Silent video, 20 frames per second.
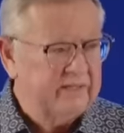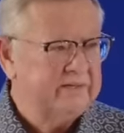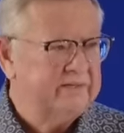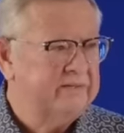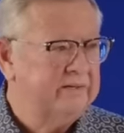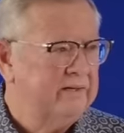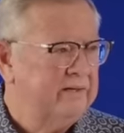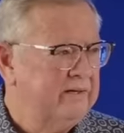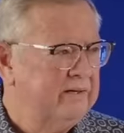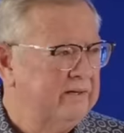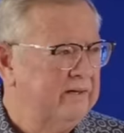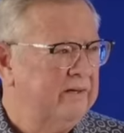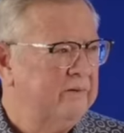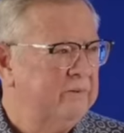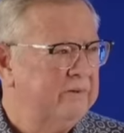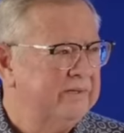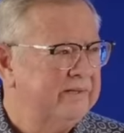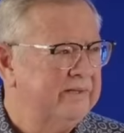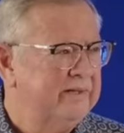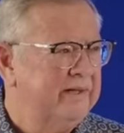distant, he
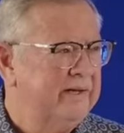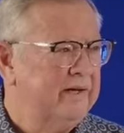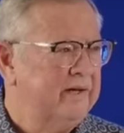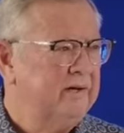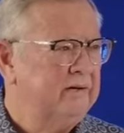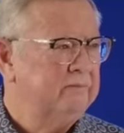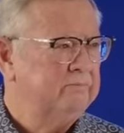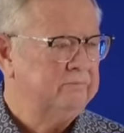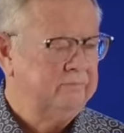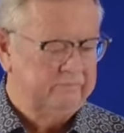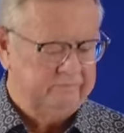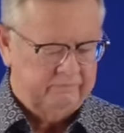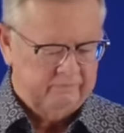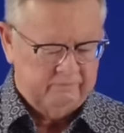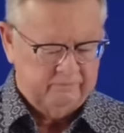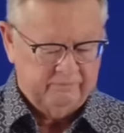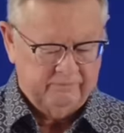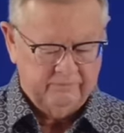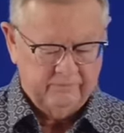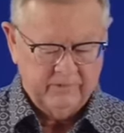was there.
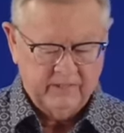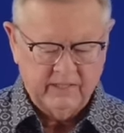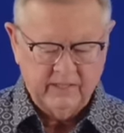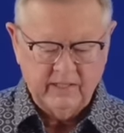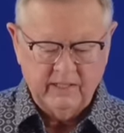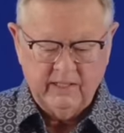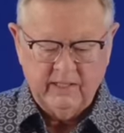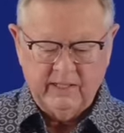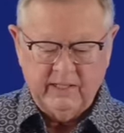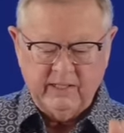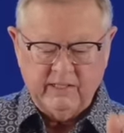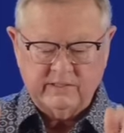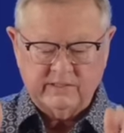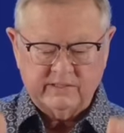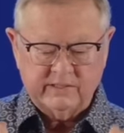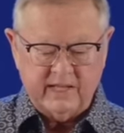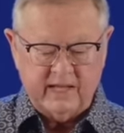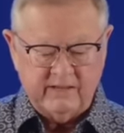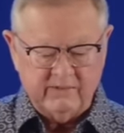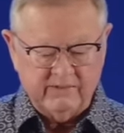He
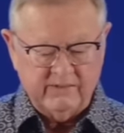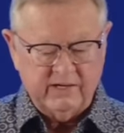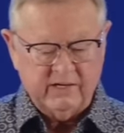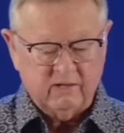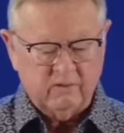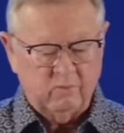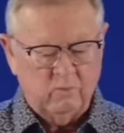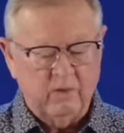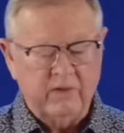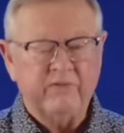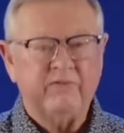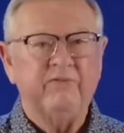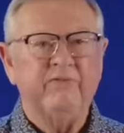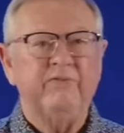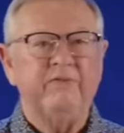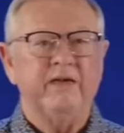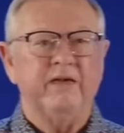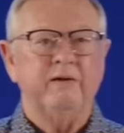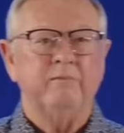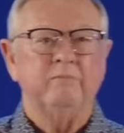sat there
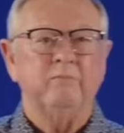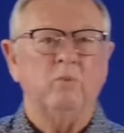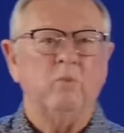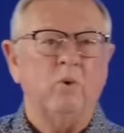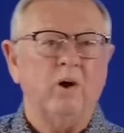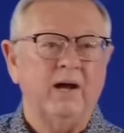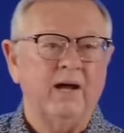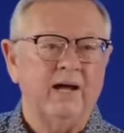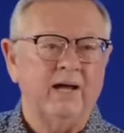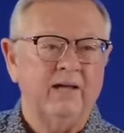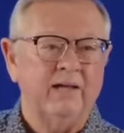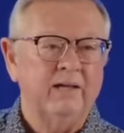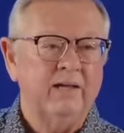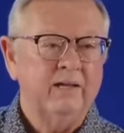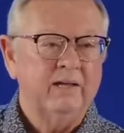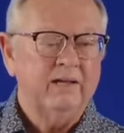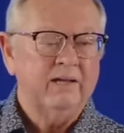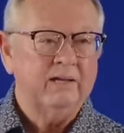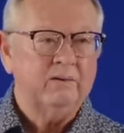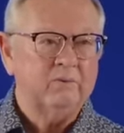with them. Why?
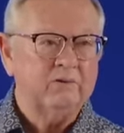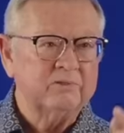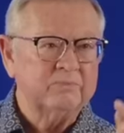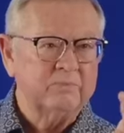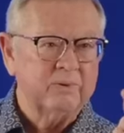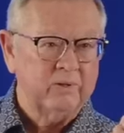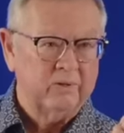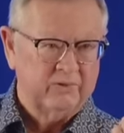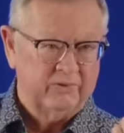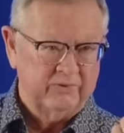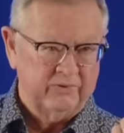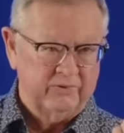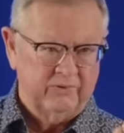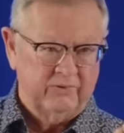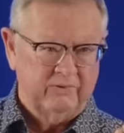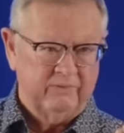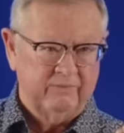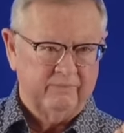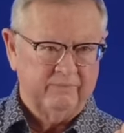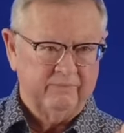It was
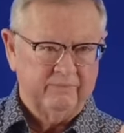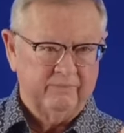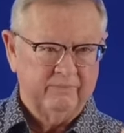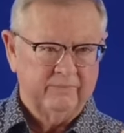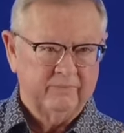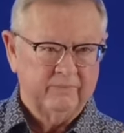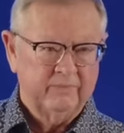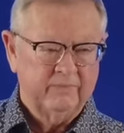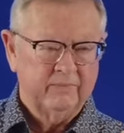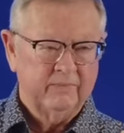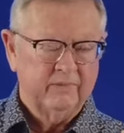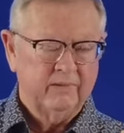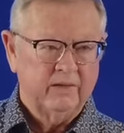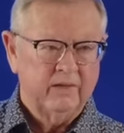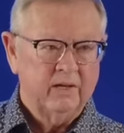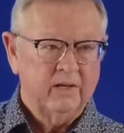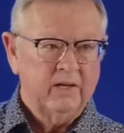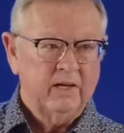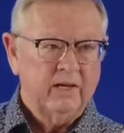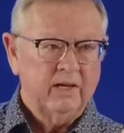personal,
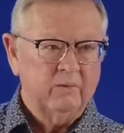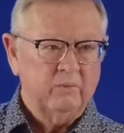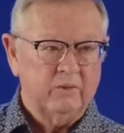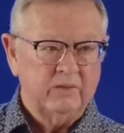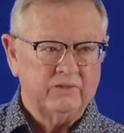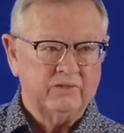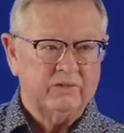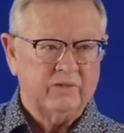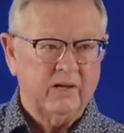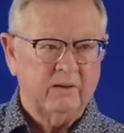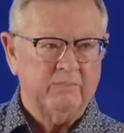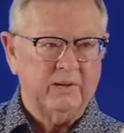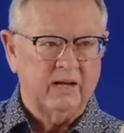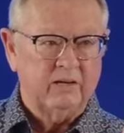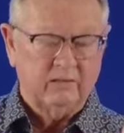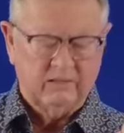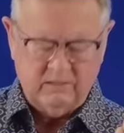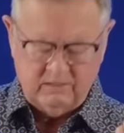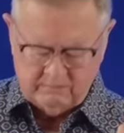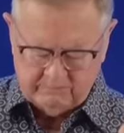it was
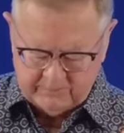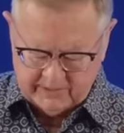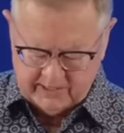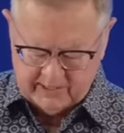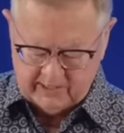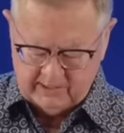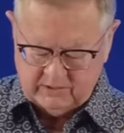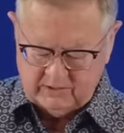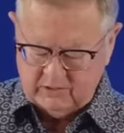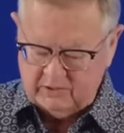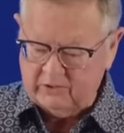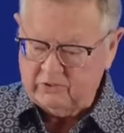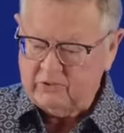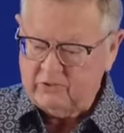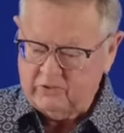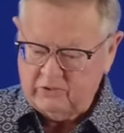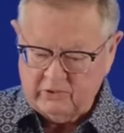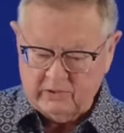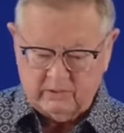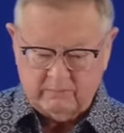about
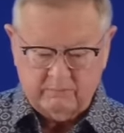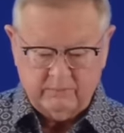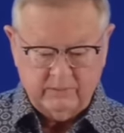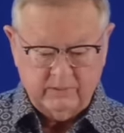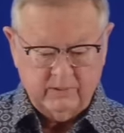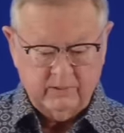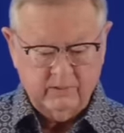companionship.